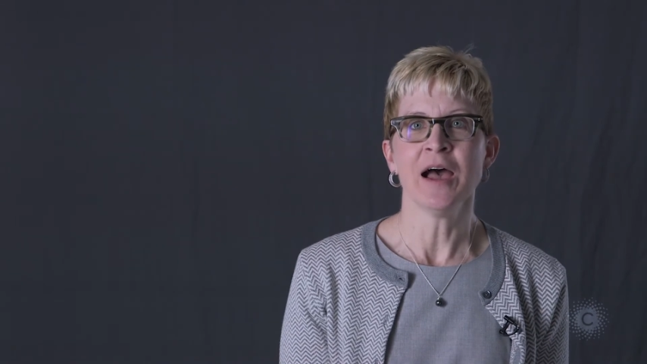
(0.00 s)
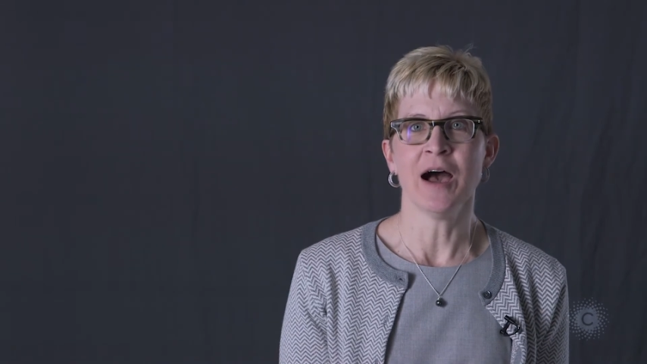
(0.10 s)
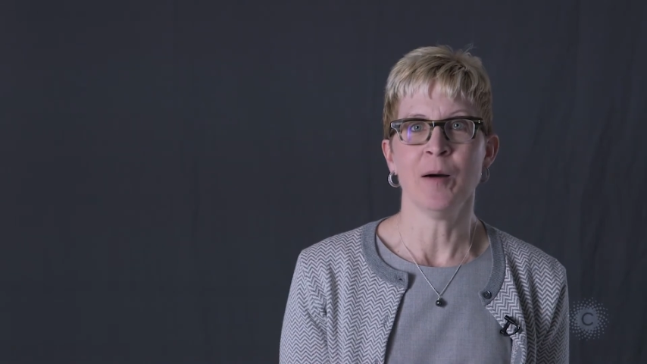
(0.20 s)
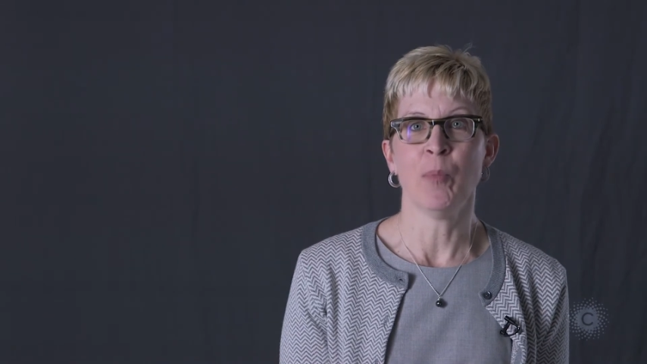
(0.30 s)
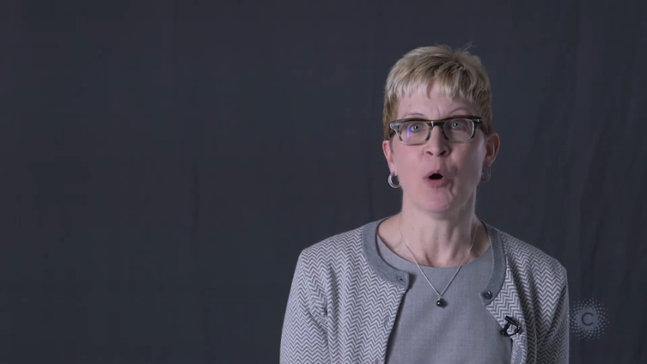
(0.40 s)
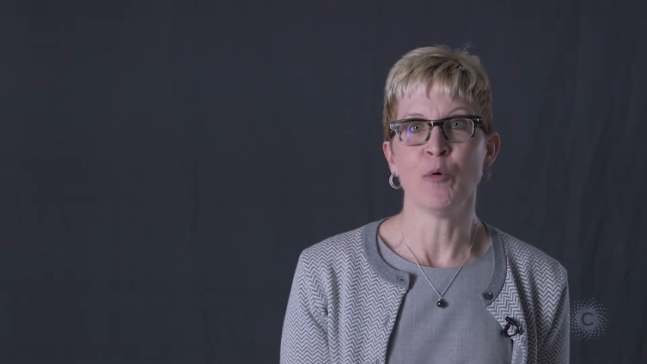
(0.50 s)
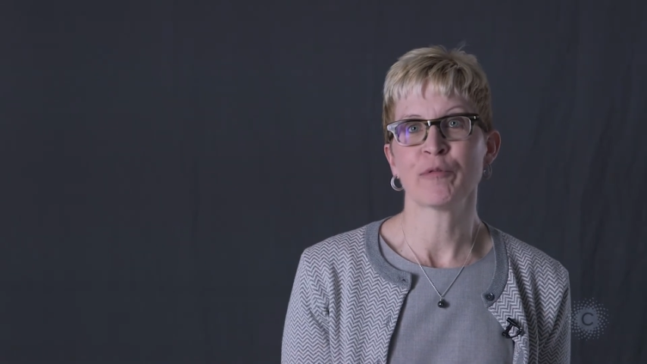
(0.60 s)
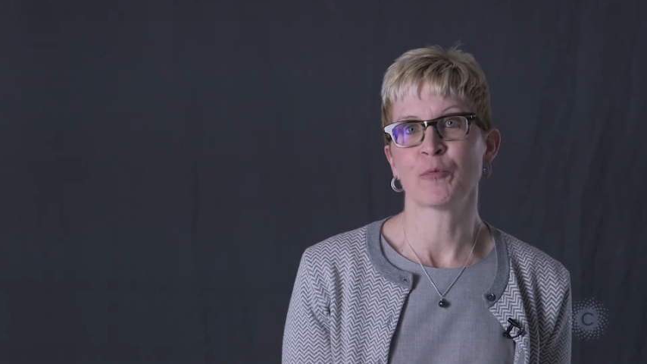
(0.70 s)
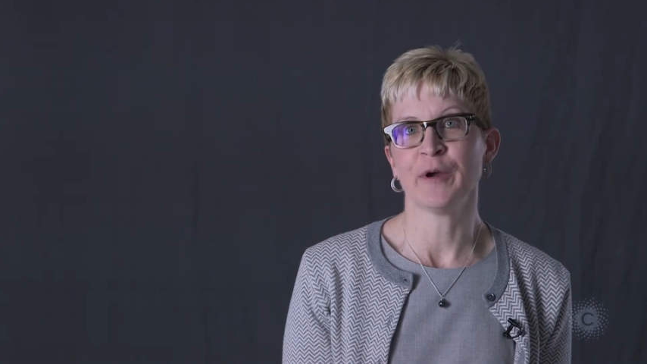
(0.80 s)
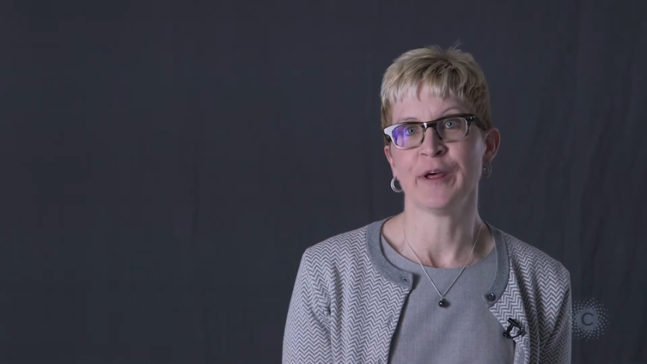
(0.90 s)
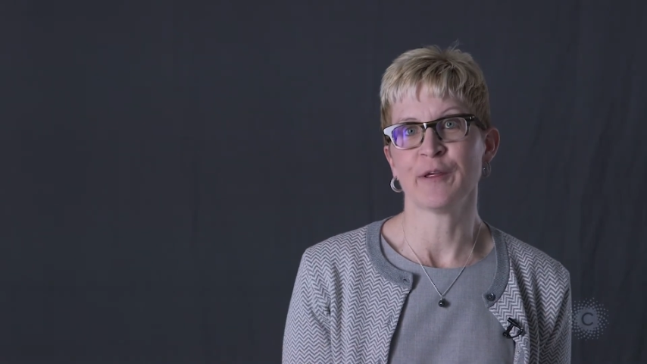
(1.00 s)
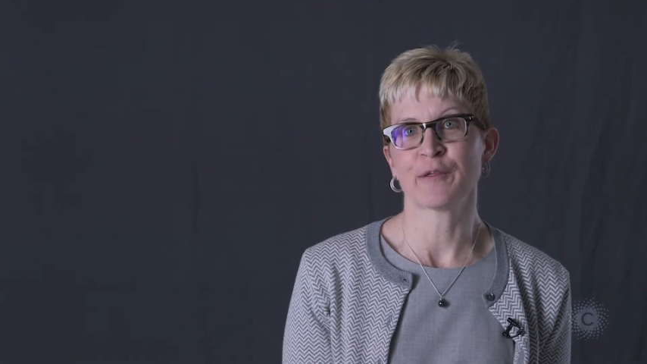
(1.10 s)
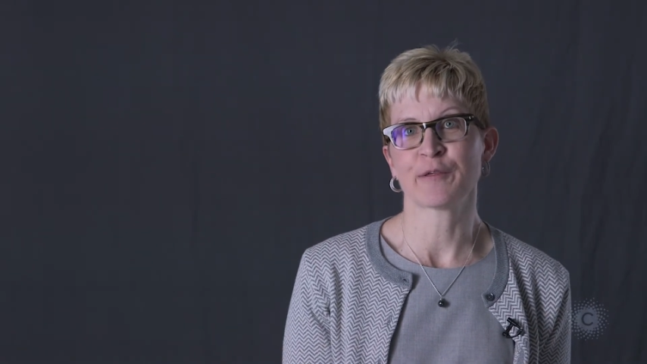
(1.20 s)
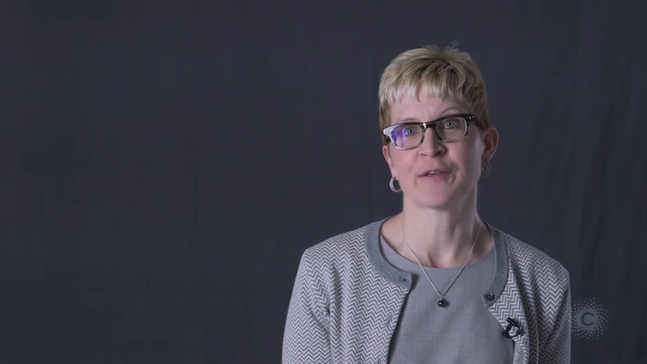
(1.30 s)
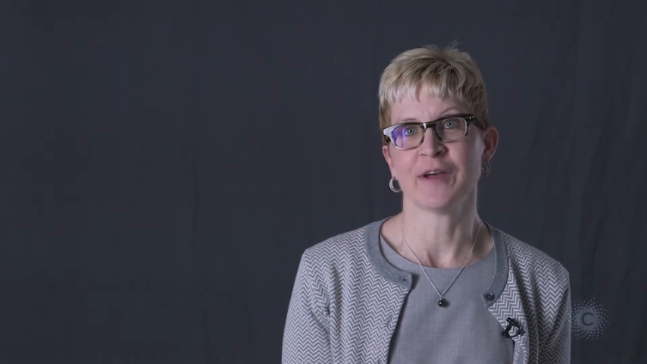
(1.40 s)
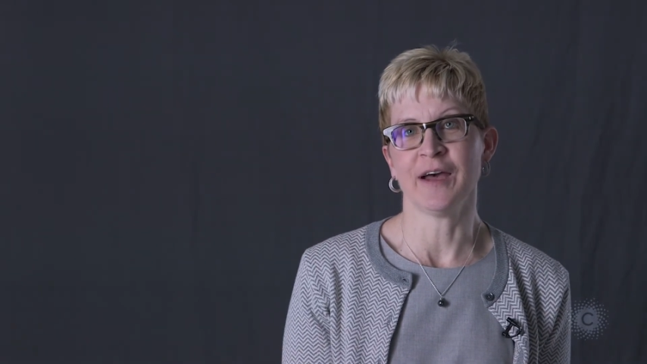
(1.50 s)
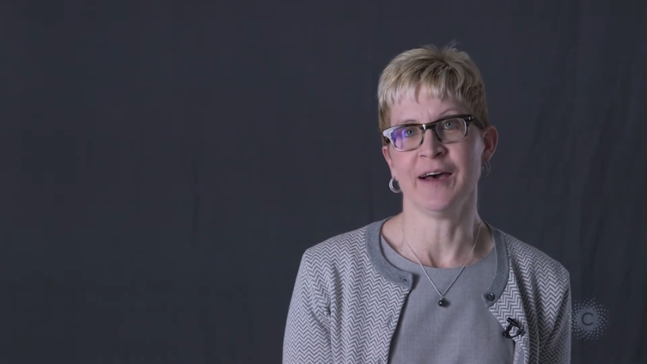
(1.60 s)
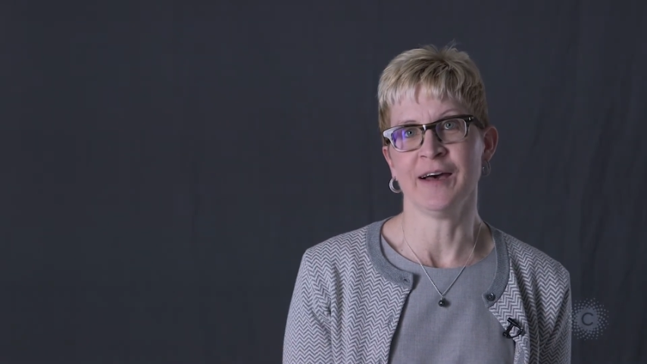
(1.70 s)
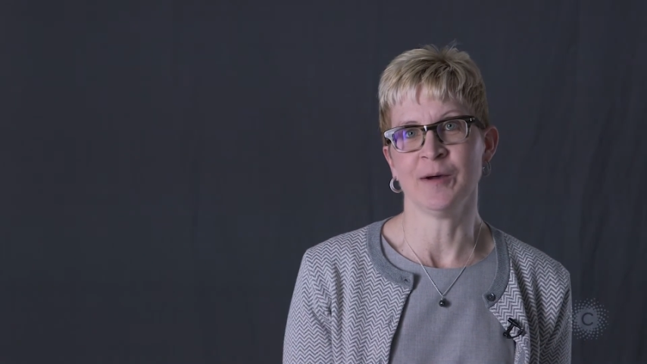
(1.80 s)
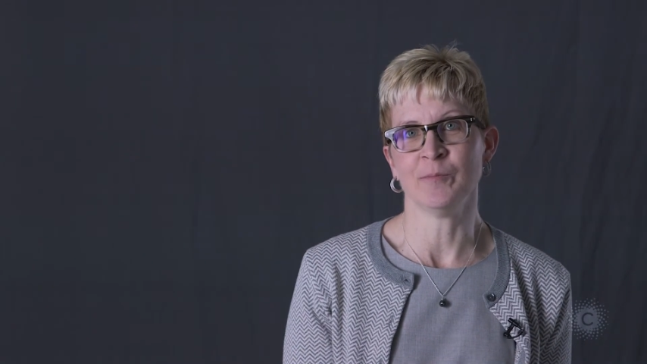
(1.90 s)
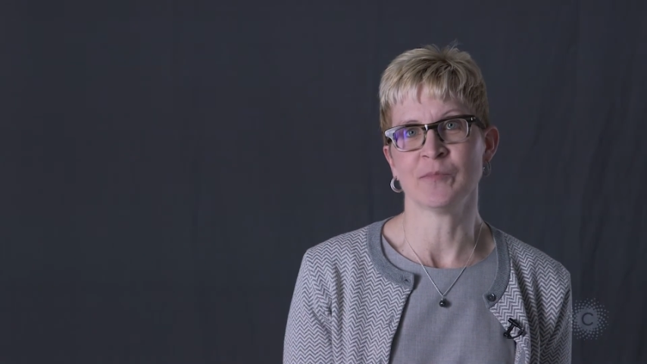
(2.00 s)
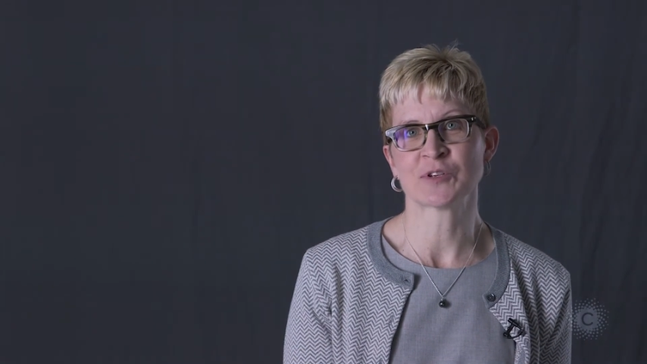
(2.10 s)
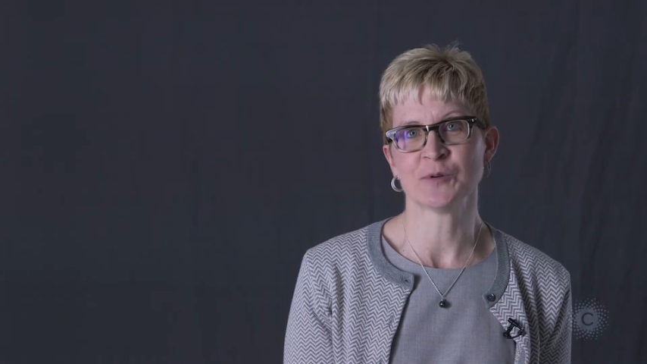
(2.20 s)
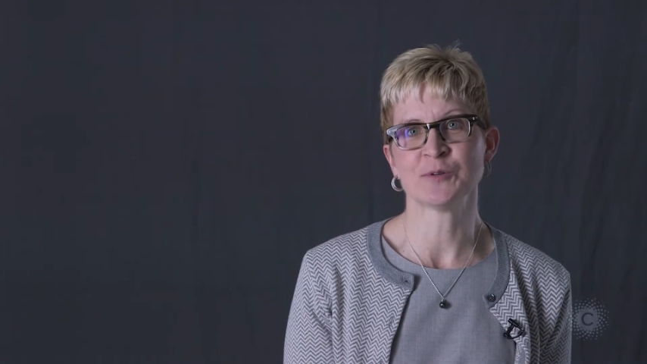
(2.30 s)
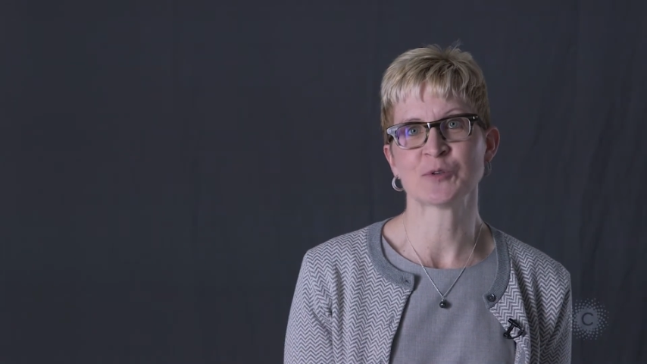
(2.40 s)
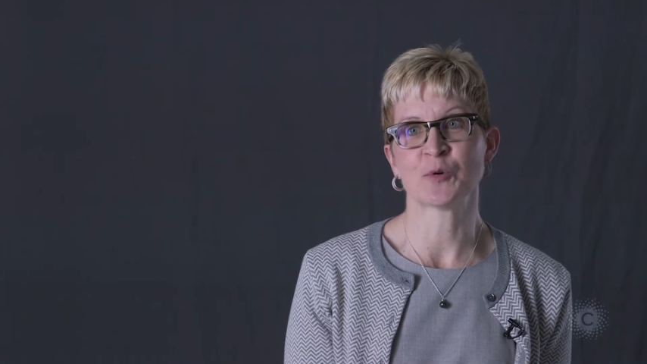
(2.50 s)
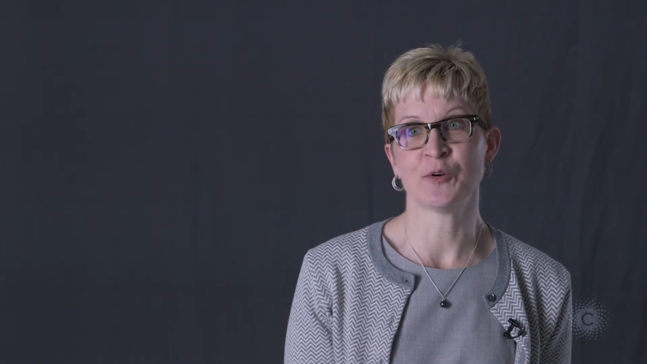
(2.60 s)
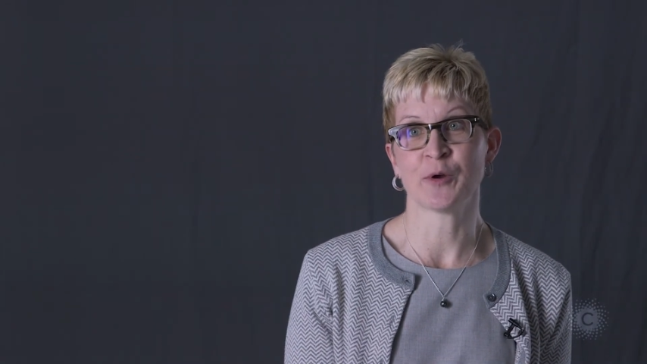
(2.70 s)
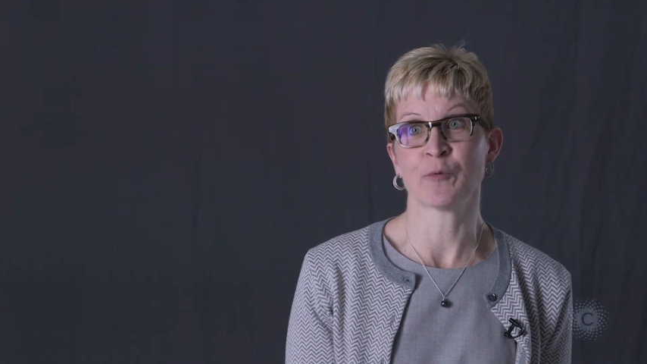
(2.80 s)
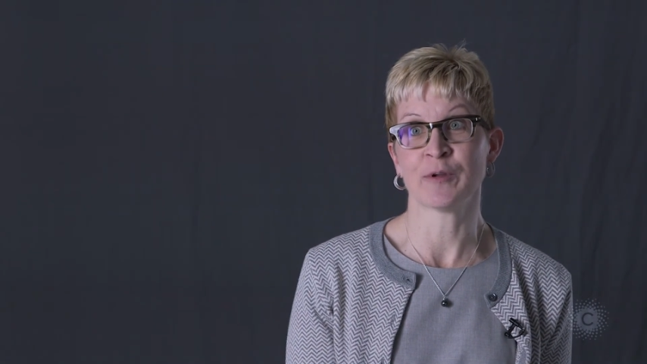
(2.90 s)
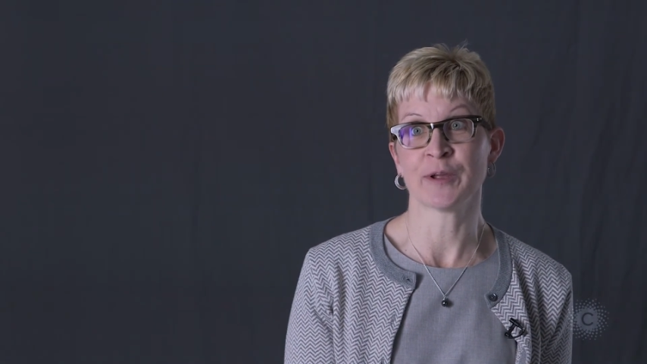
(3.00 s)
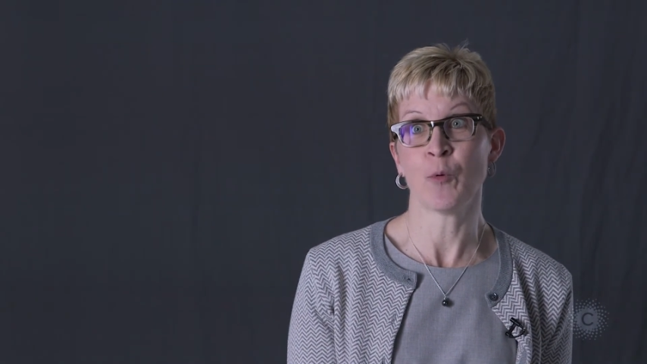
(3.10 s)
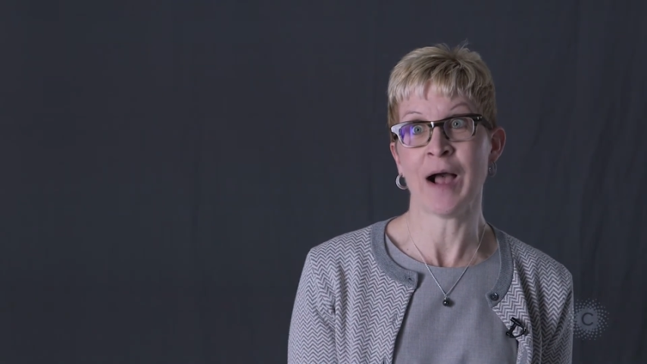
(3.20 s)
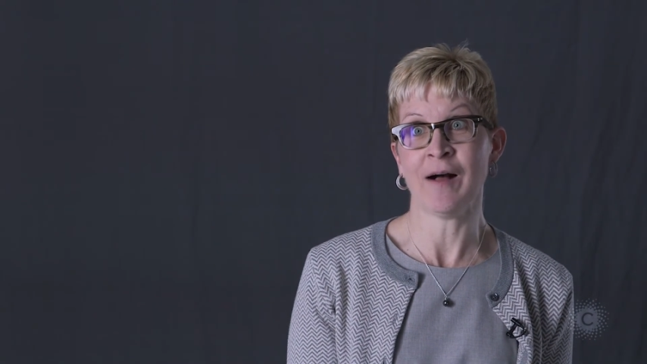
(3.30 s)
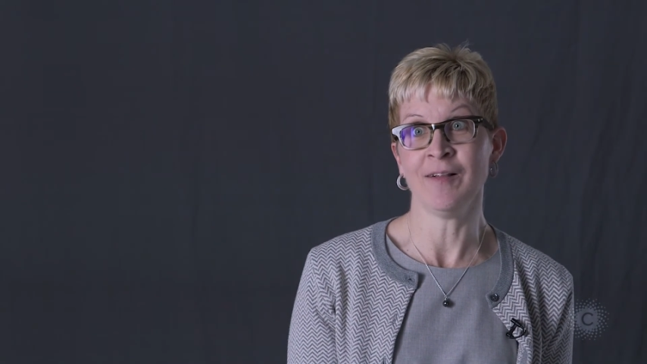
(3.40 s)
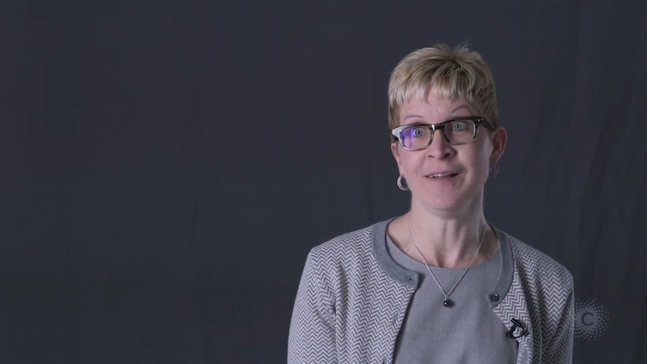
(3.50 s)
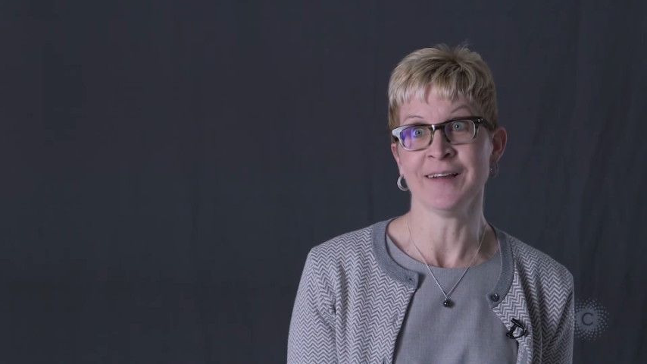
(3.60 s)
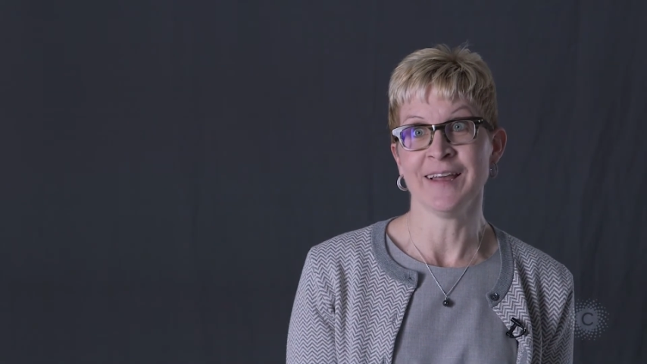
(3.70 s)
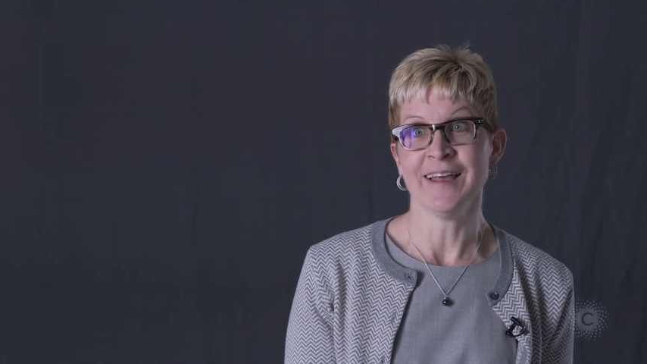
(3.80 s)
uh, both with um, students who are doing really well.